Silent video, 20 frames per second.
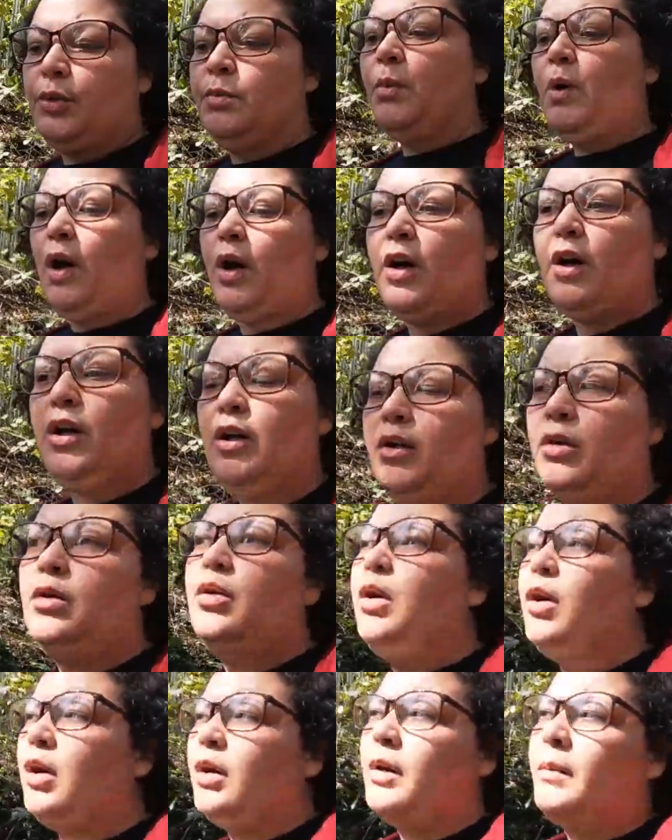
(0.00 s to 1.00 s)

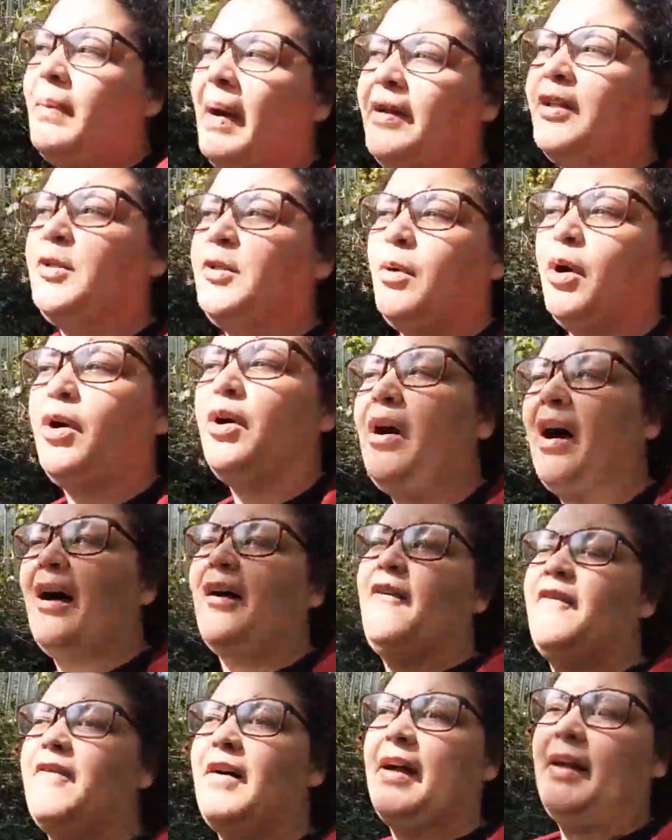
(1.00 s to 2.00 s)
tomorrow
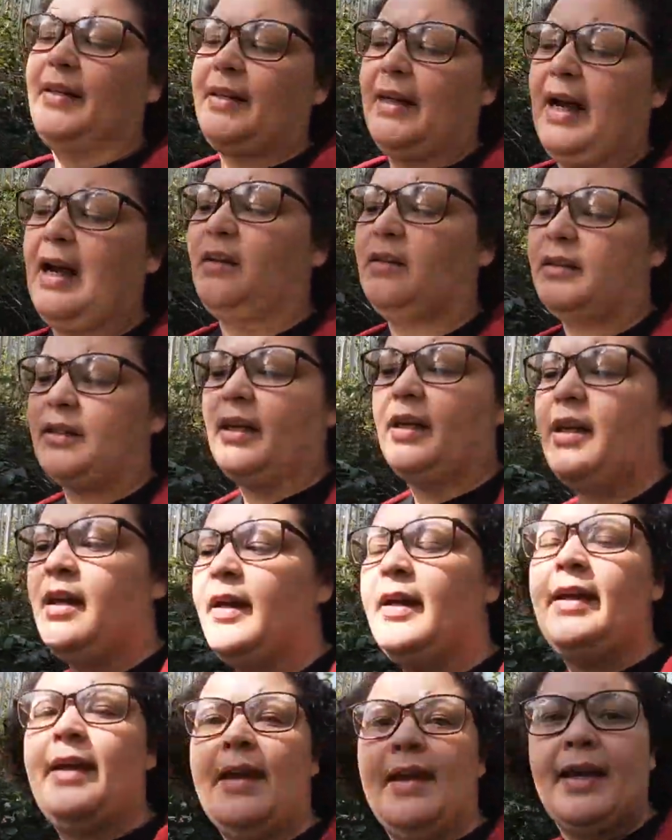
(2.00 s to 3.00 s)
I'll find out
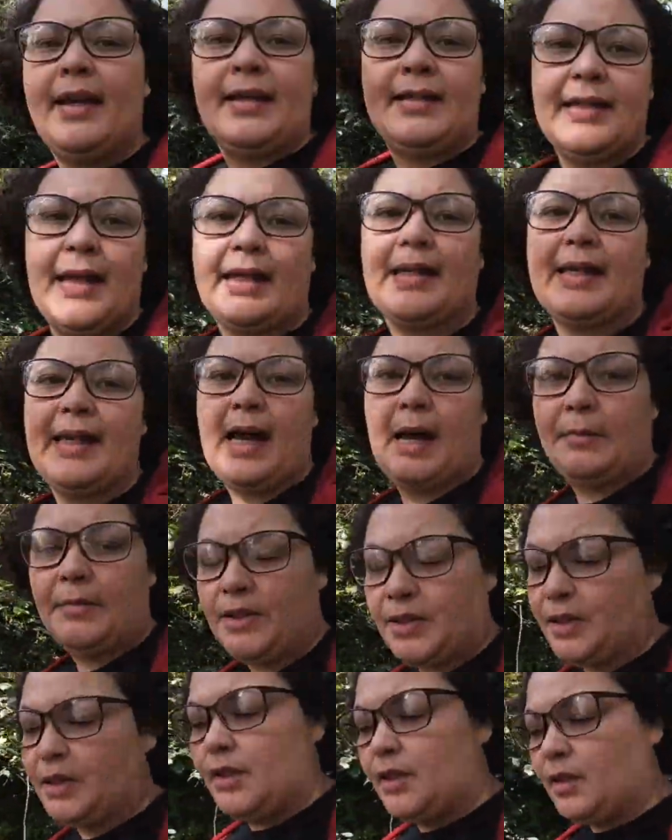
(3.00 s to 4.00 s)
exactly how
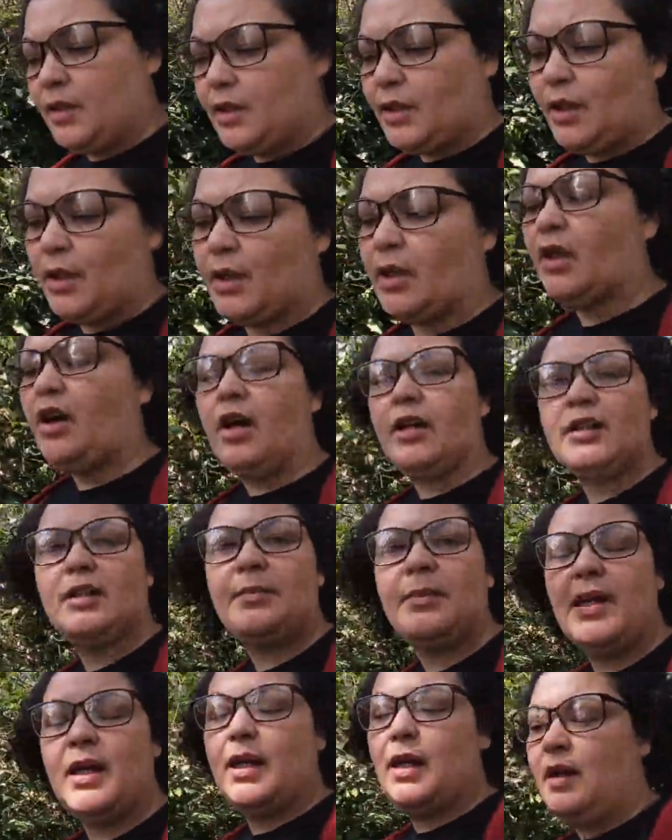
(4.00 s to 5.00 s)
much this is going to
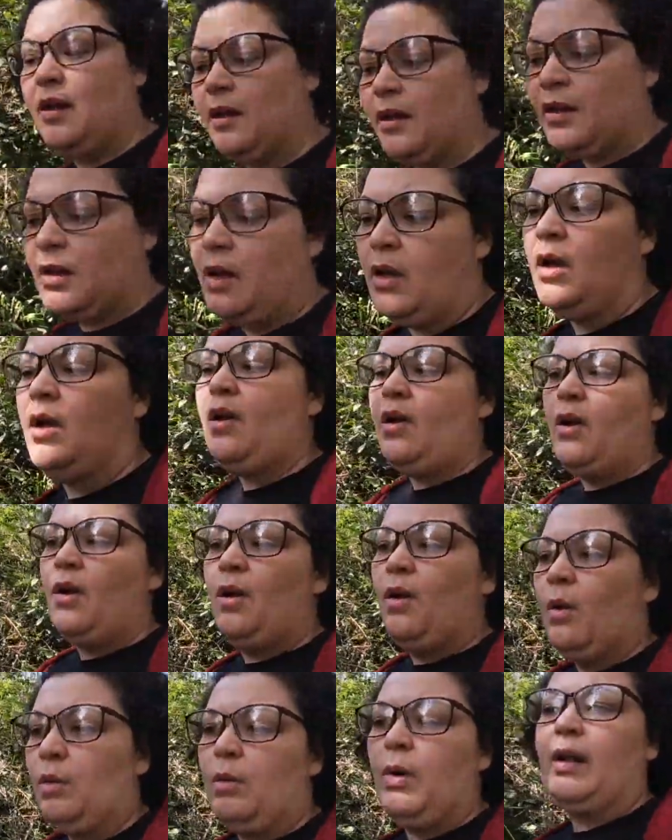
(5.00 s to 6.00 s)
cost me,
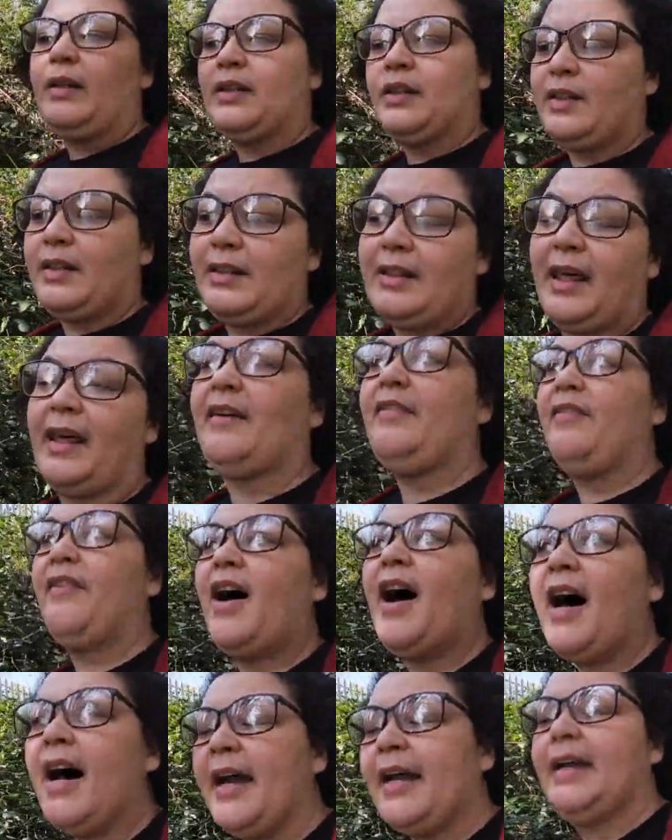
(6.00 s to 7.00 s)
what did they
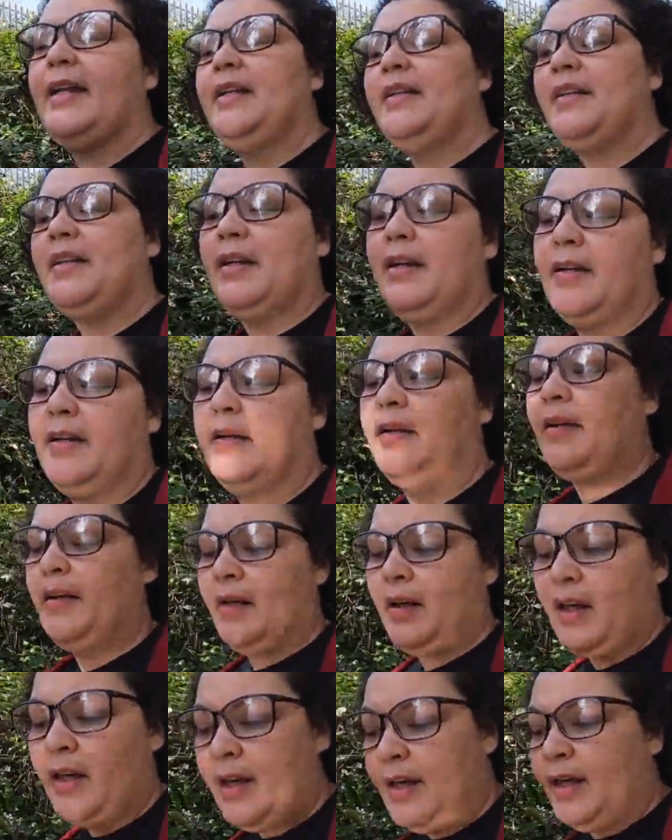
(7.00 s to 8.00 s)
find,
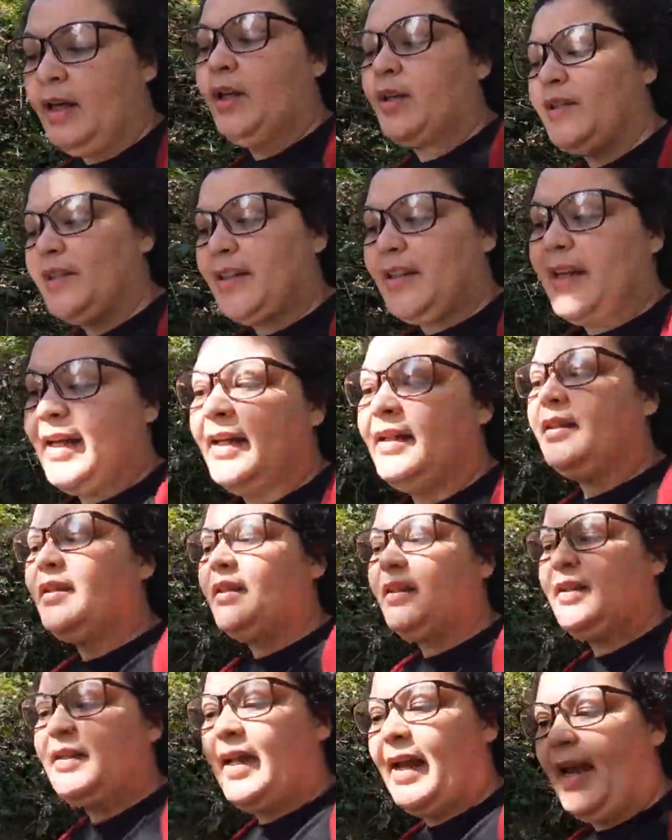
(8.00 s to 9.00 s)
because at the end
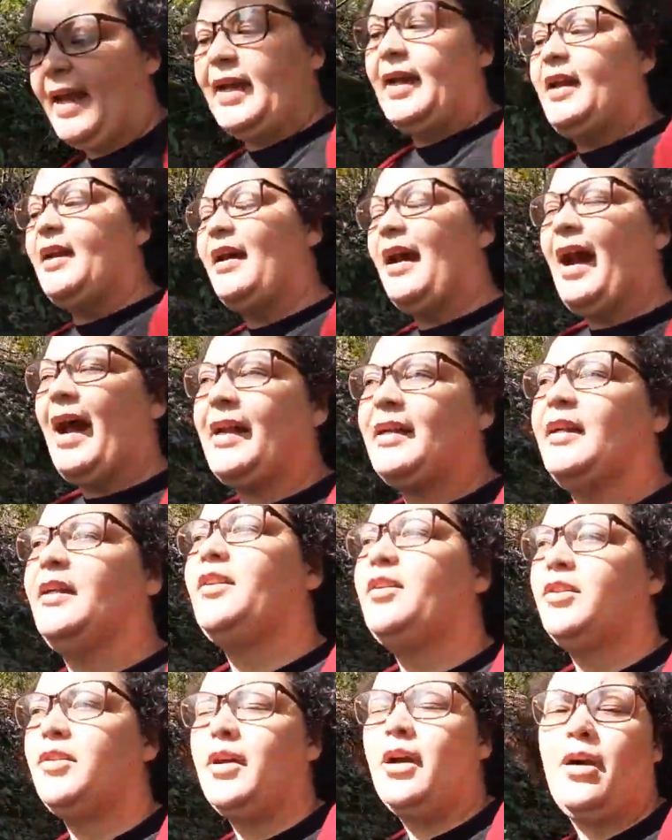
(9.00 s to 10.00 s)
of the day I
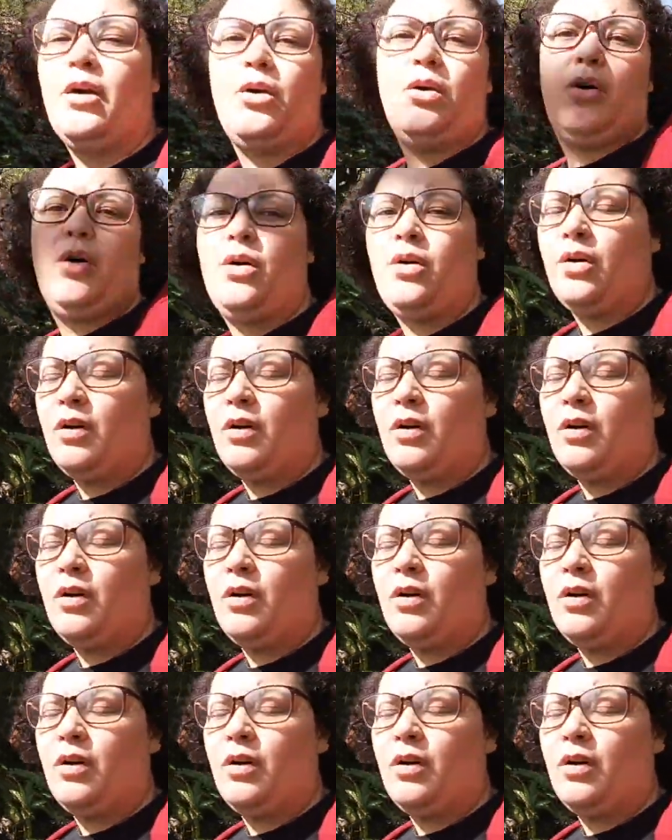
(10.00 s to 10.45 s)
need to know